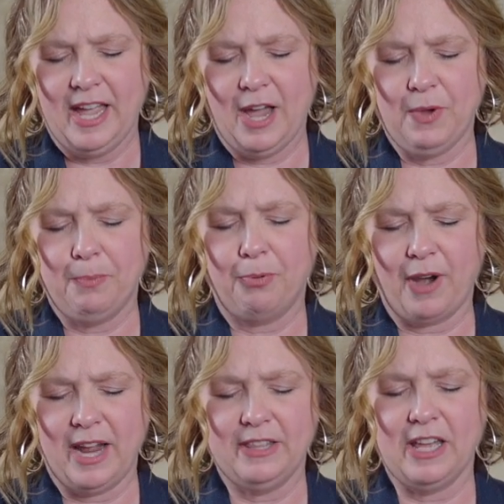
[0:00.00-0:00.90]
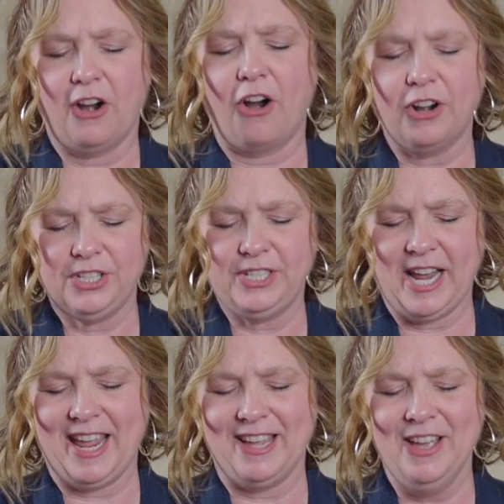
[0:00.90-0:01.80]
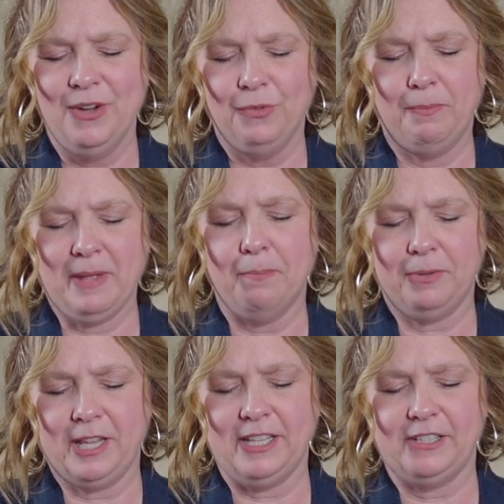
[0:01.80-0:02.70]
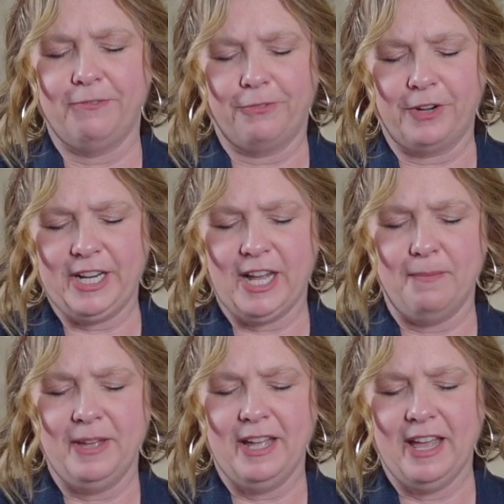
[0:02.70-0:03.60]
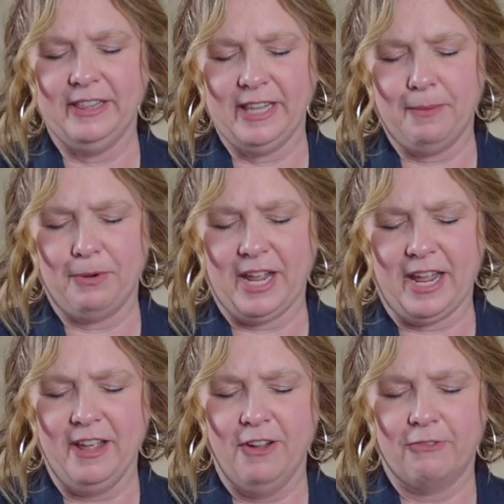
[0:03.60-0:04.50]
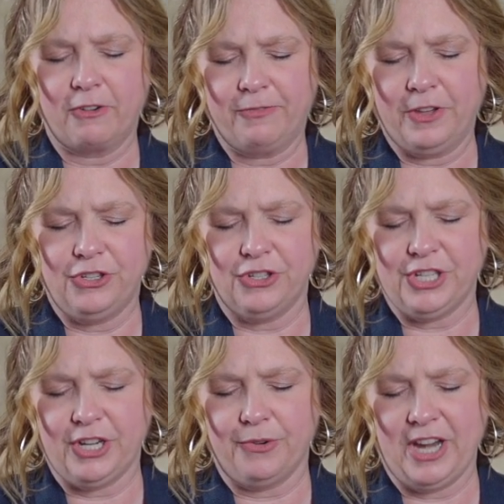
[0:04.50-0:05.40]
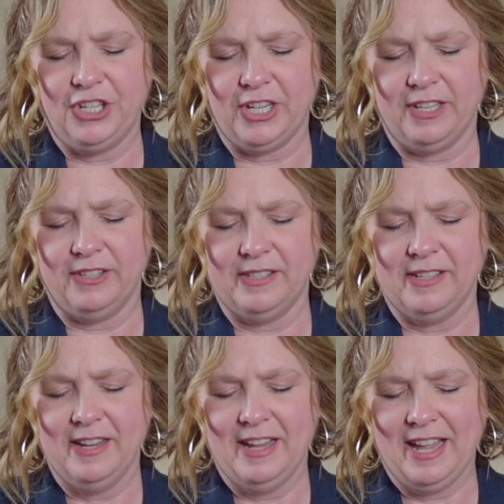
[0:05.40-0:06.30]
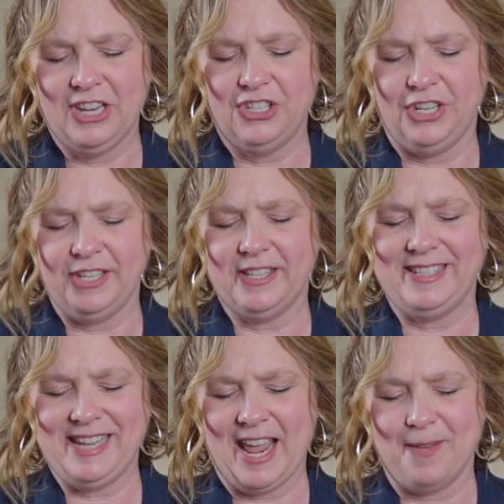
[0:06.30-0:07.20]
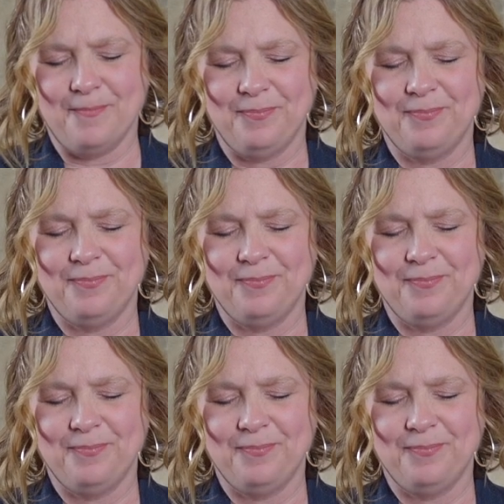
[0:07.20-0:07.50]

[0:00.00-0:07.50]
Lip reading: and we pray that our state would be a place of freedom and liberty for future generations. In Jesus' name,